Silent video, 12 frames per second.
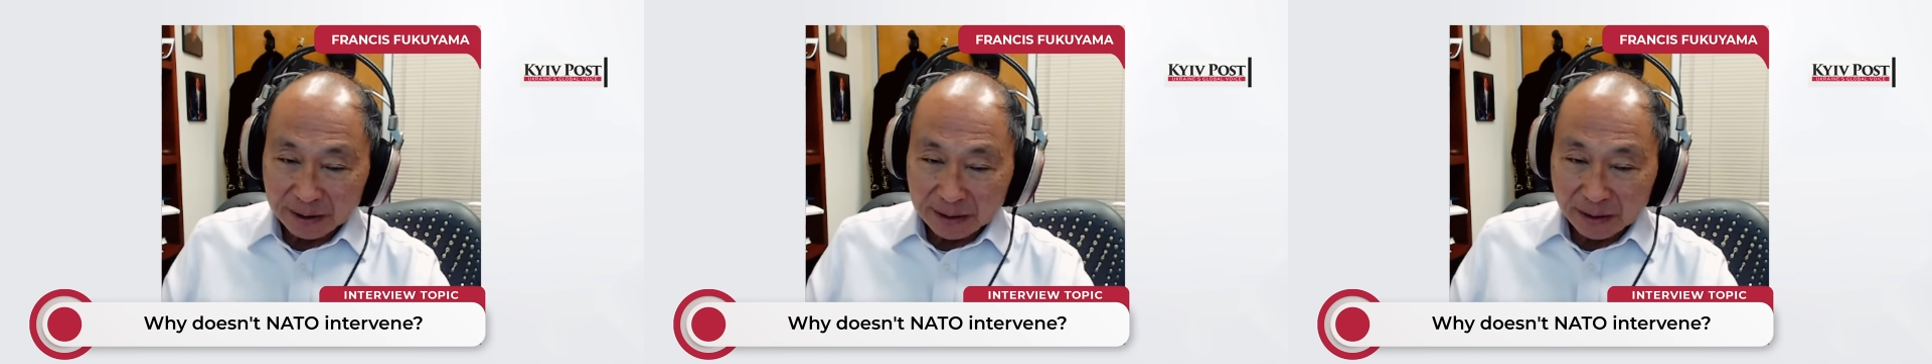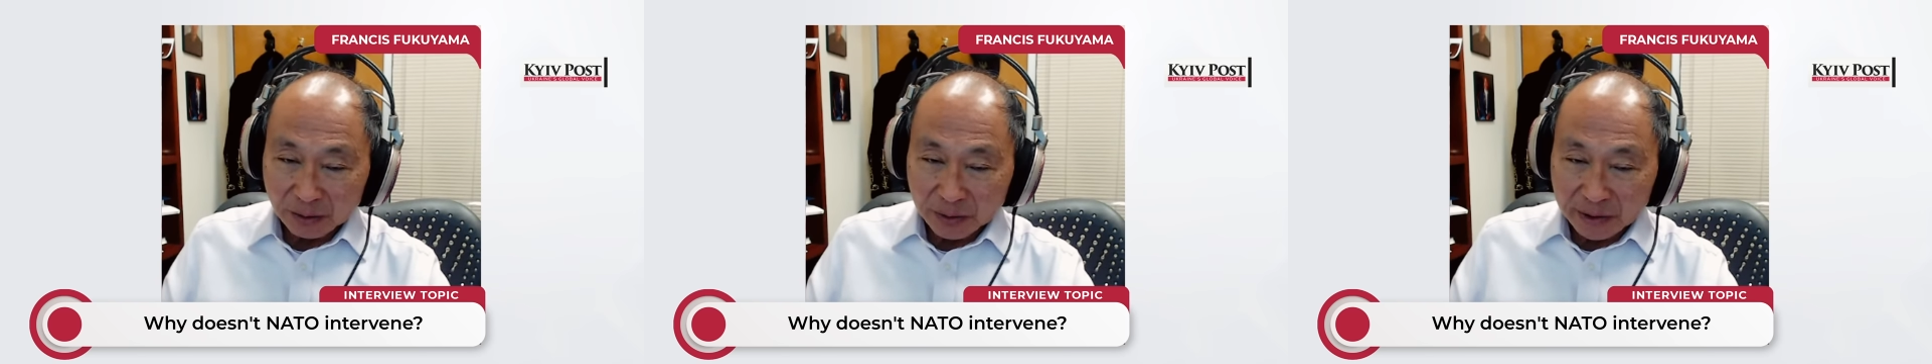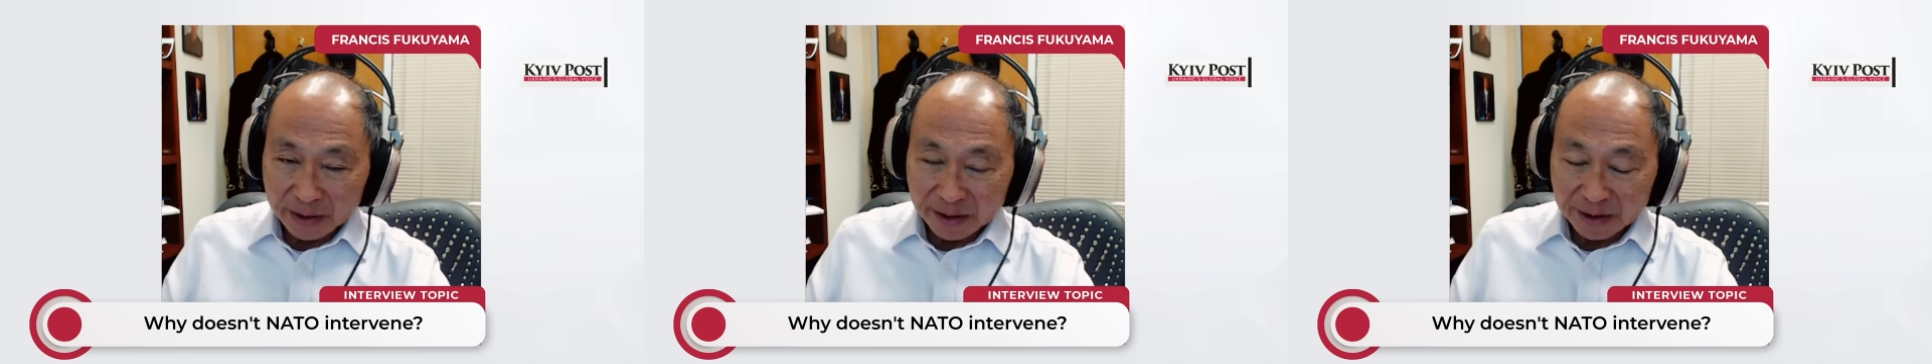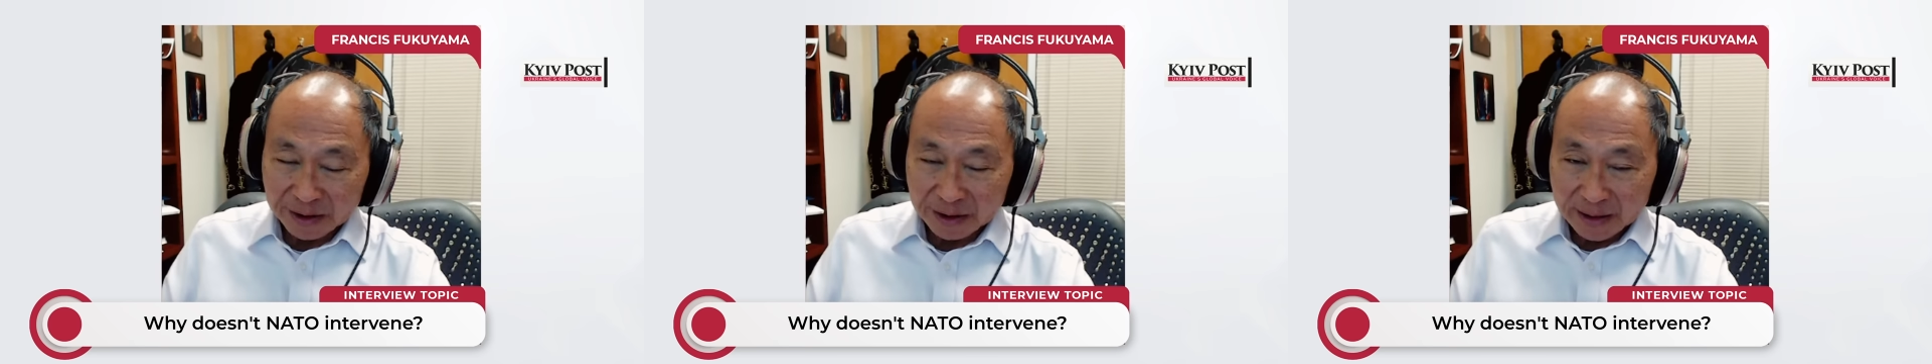Uh,
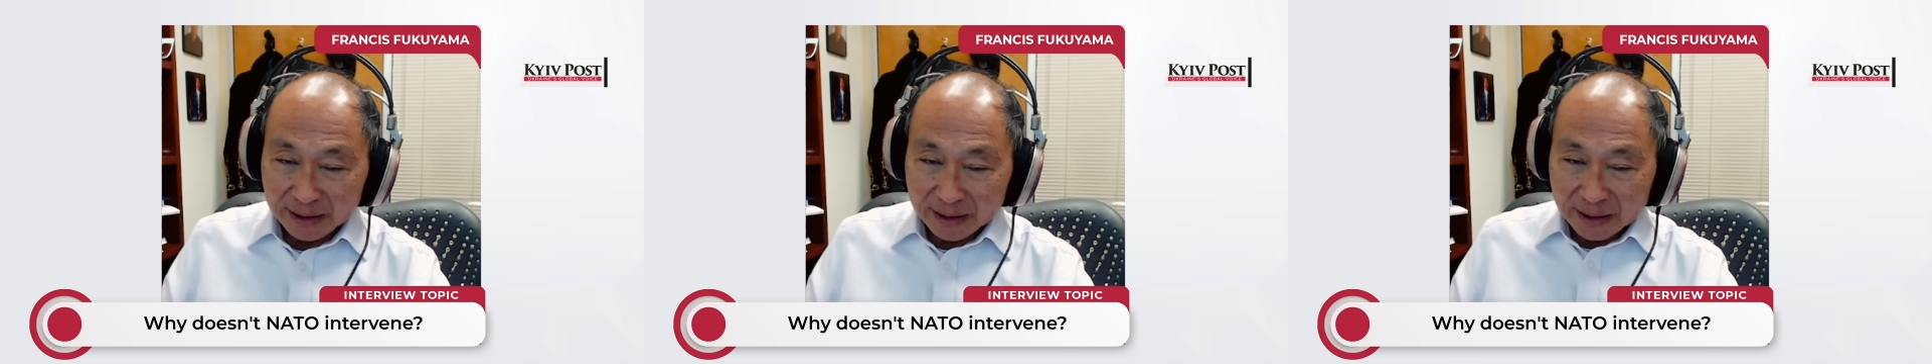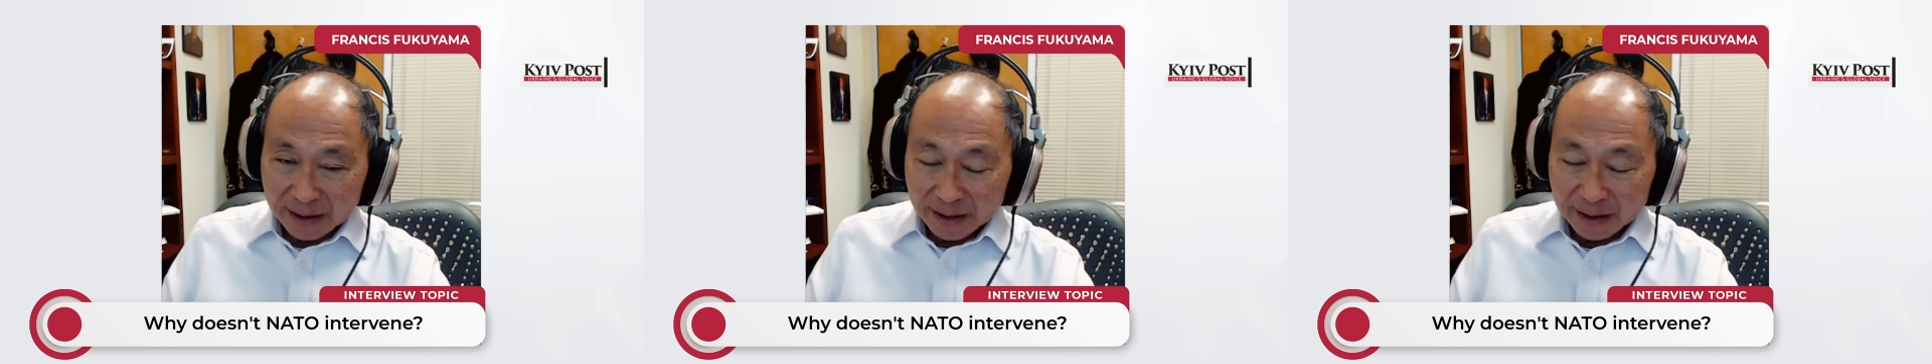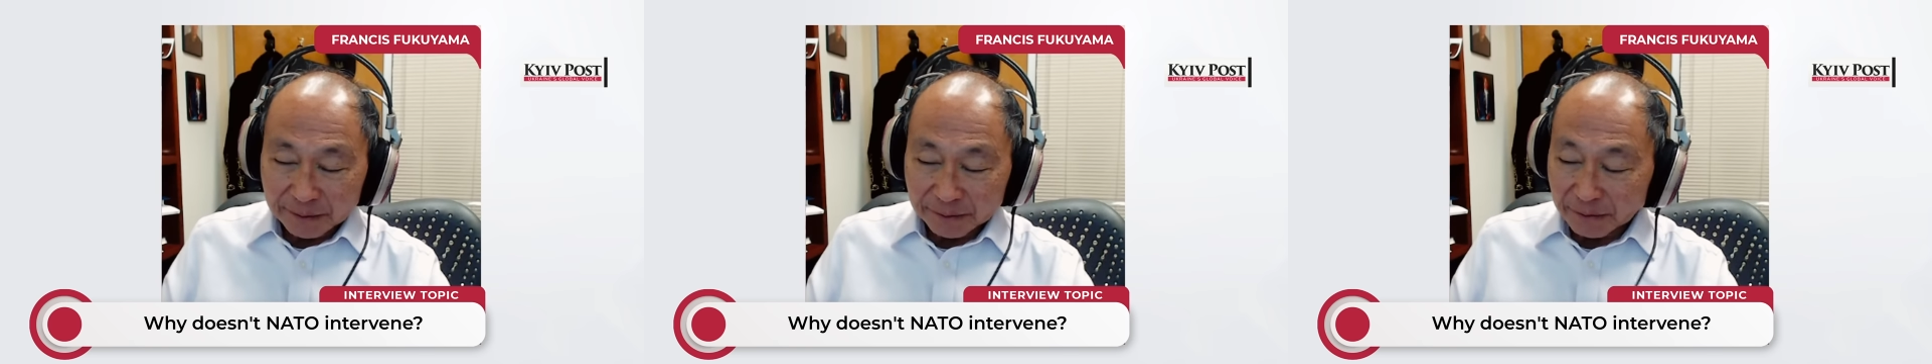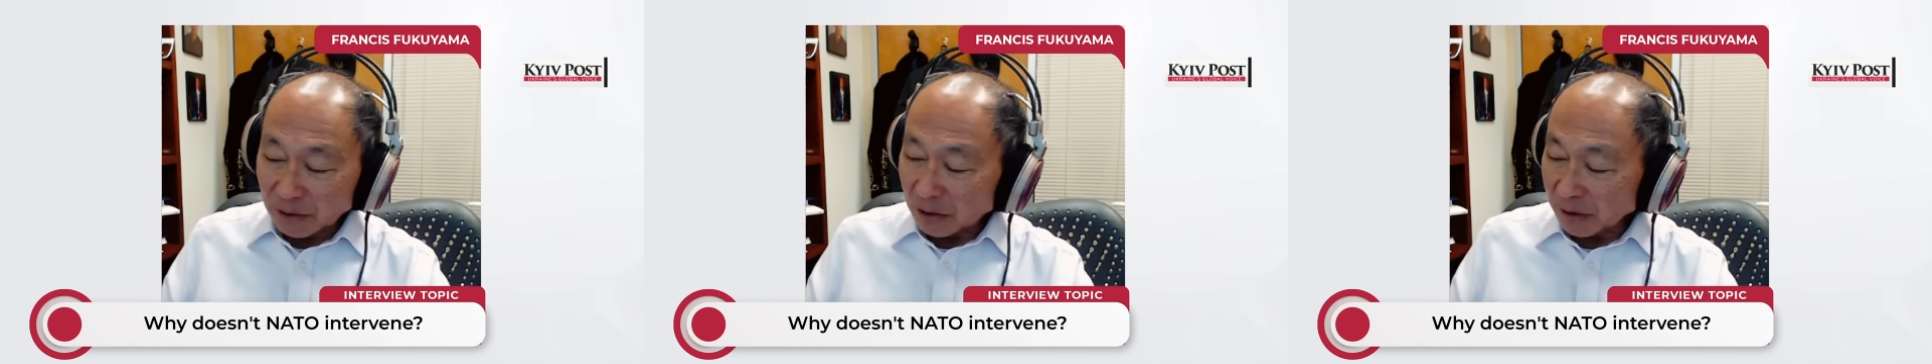whereas
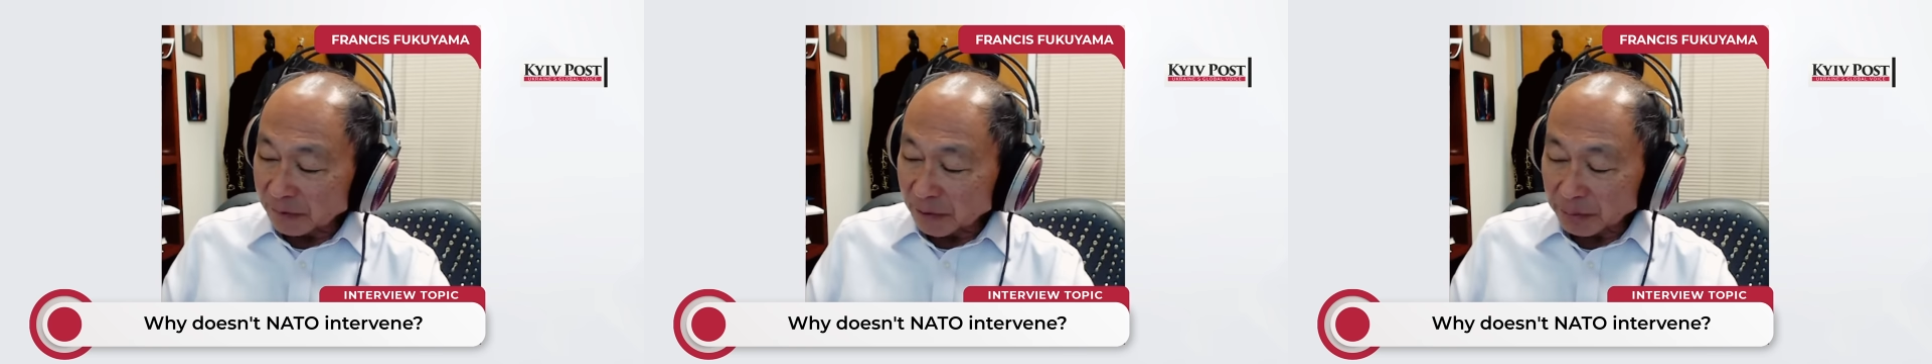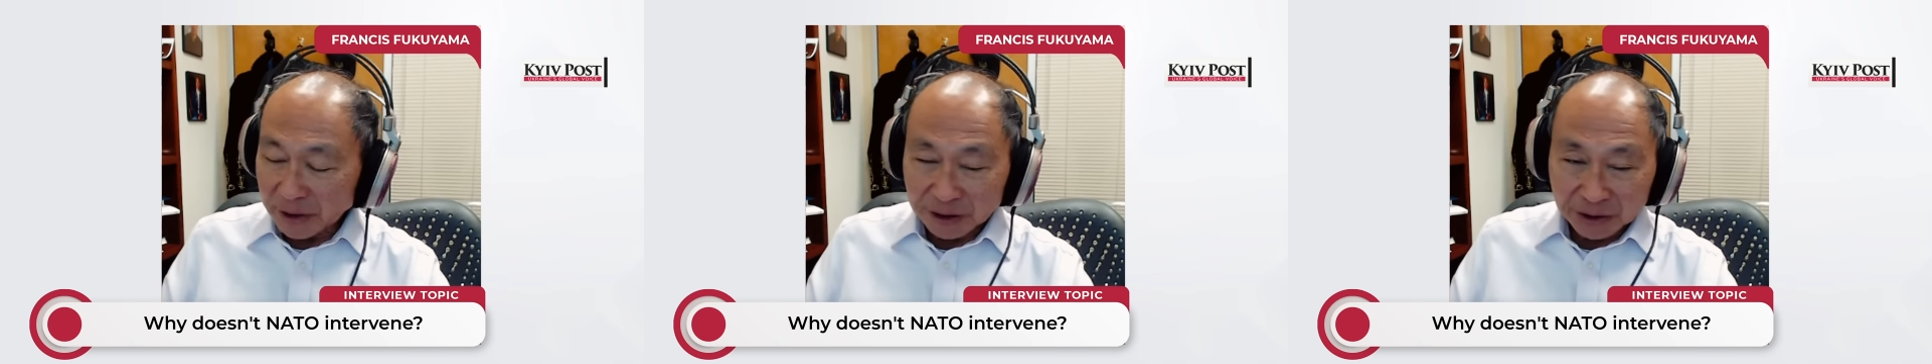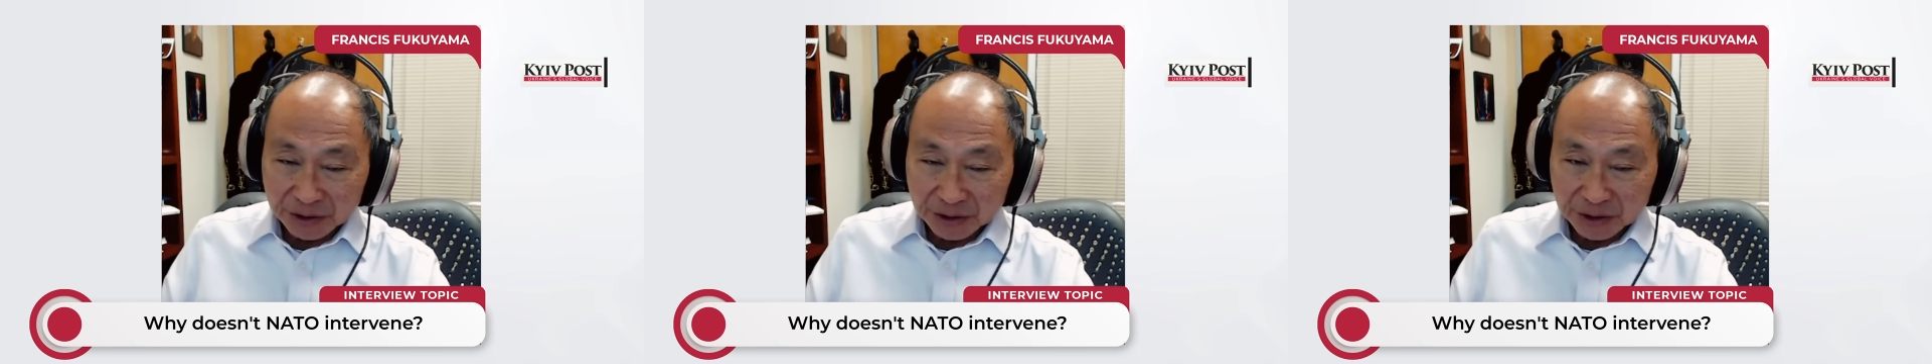if all of the pressure is